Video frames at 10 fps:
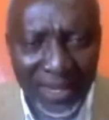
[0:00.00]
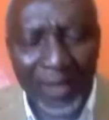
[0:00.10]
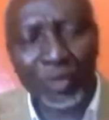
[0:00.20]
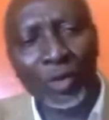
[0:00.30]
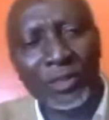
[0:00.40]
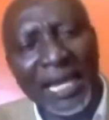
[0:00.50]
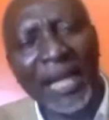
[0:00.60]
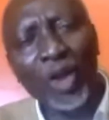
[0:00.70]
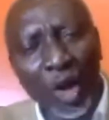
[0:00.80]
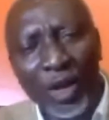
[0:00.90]
So stay
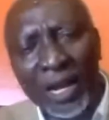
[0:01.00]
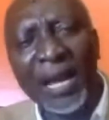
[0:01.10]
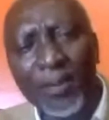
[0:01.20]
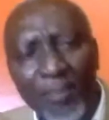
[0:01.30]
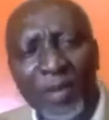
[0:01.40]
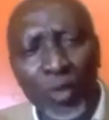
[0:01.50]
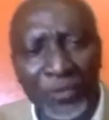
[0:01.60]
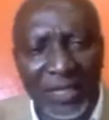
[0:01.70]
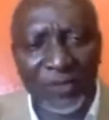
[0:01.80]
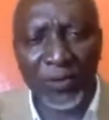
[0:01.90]
longer and make good things for